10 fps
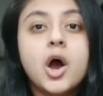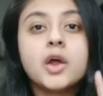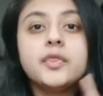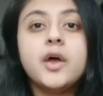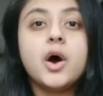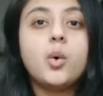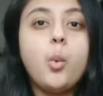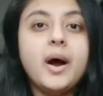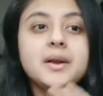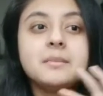the
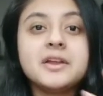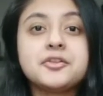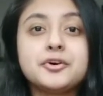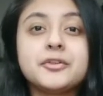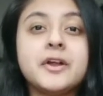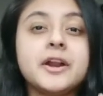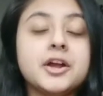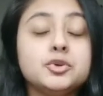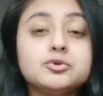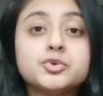one method that
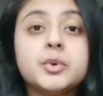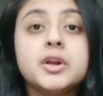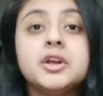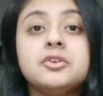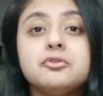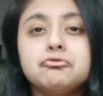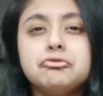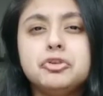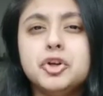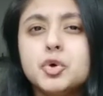I usually
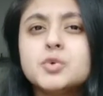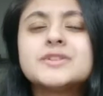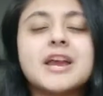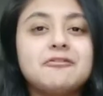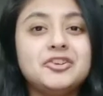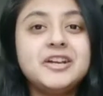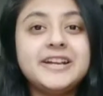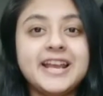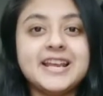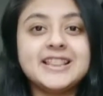use every
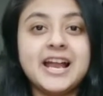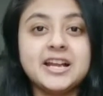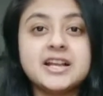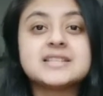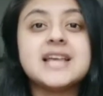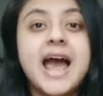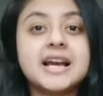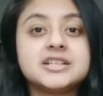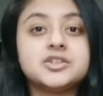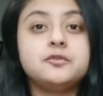day, that is
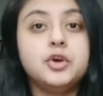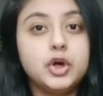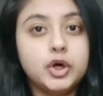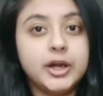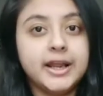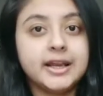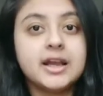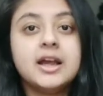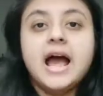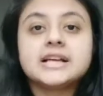active learning.
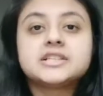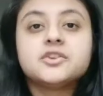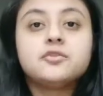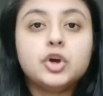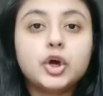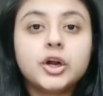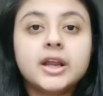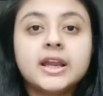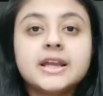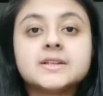Active
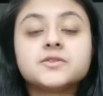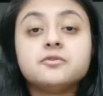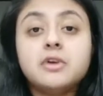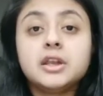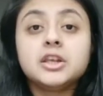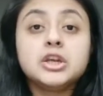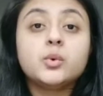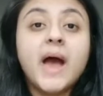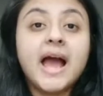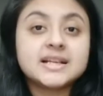learning is when
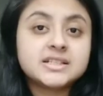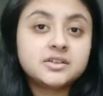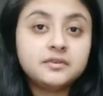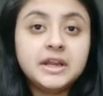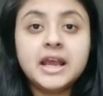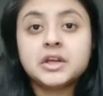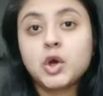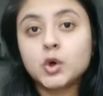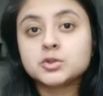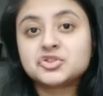you actively
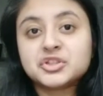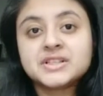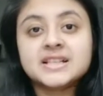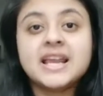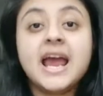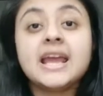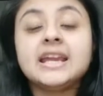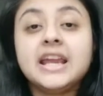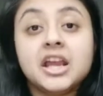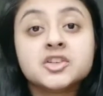and consciously
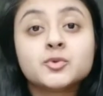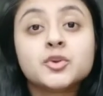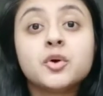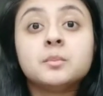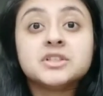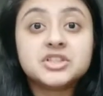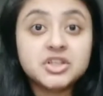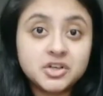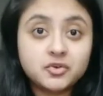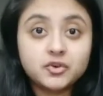engage with your
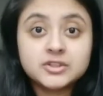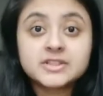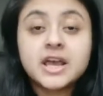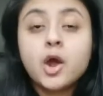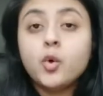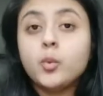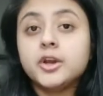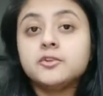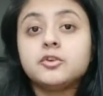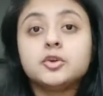materials
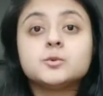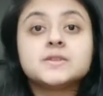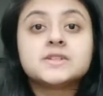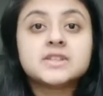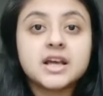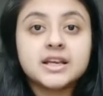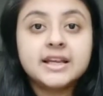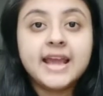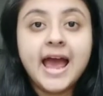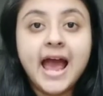whenever you
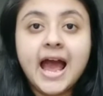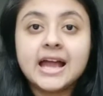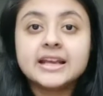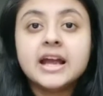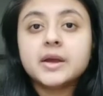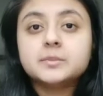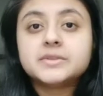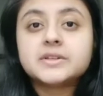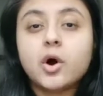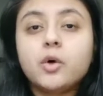study and
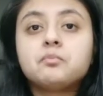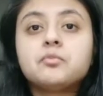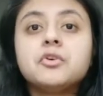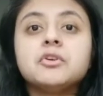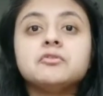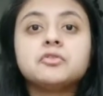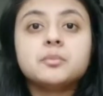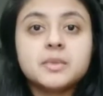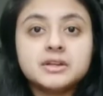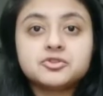absorb the
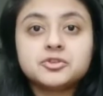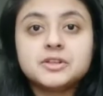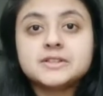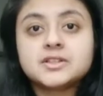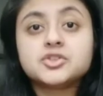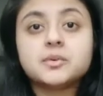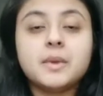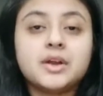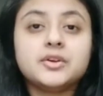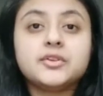information in such a
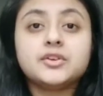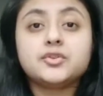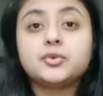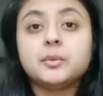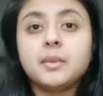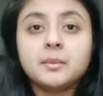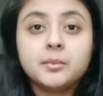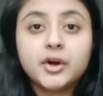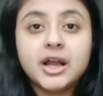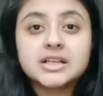manner that you
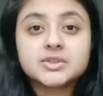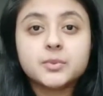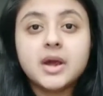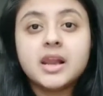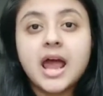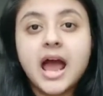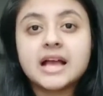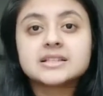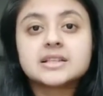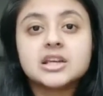remember, as well
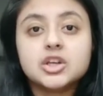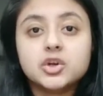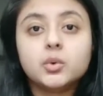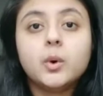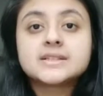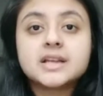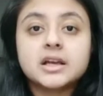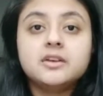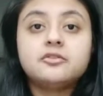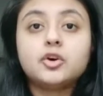as you
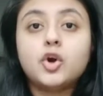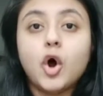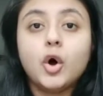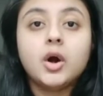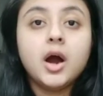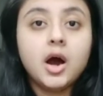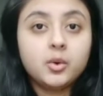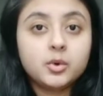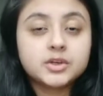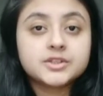study for long
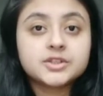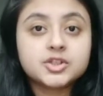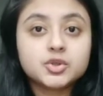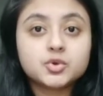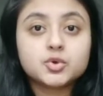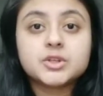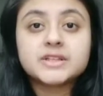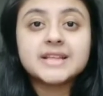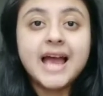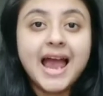hours due to
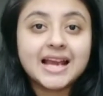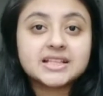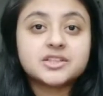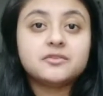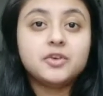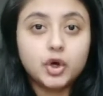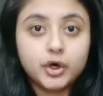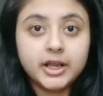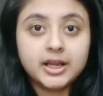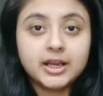this active
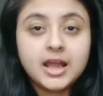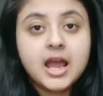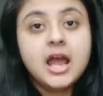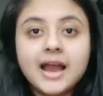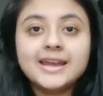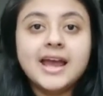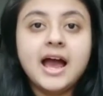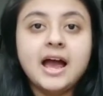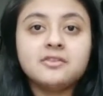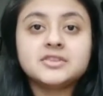learning. I
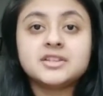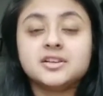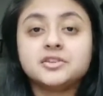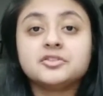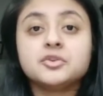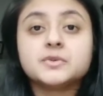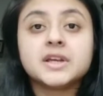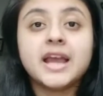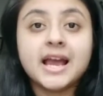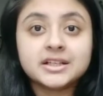have started
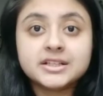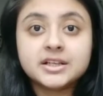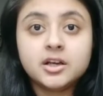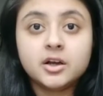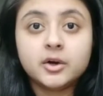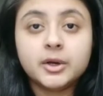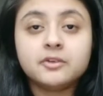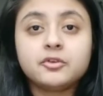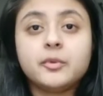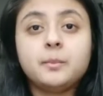using active
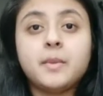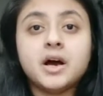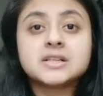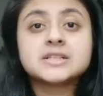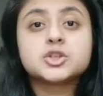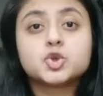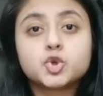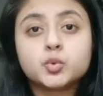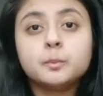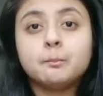learning from the past
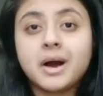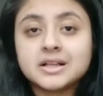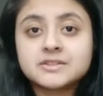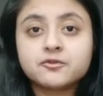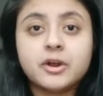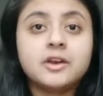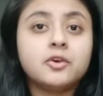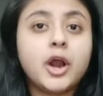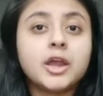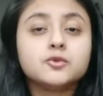2 months
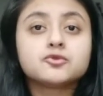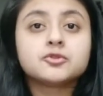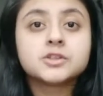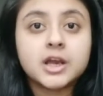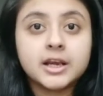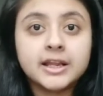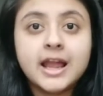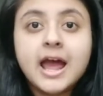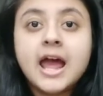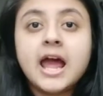whenever I used to study,
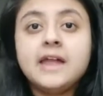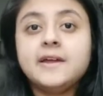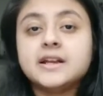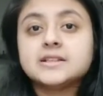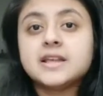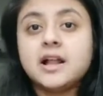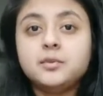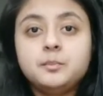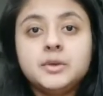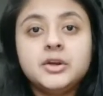and that has
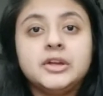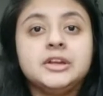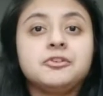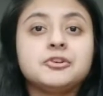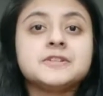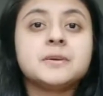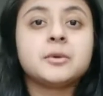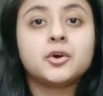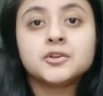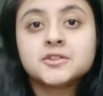helped me in increasing
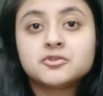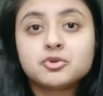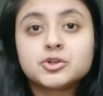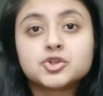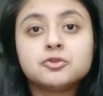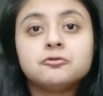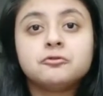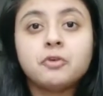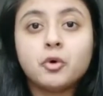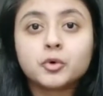my concentration,
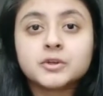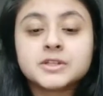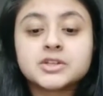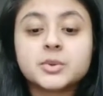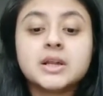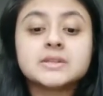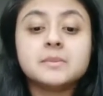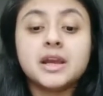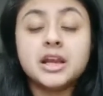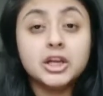focus, as well as
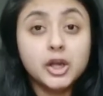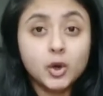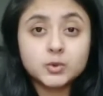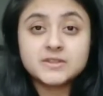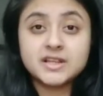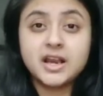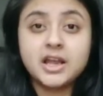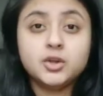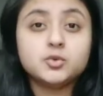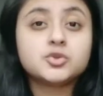making notes that I
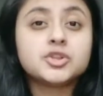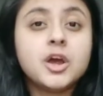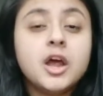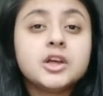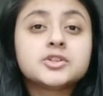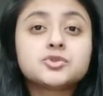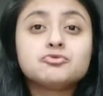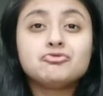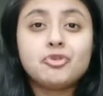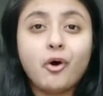used
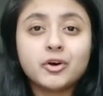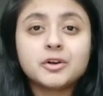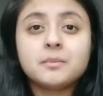to not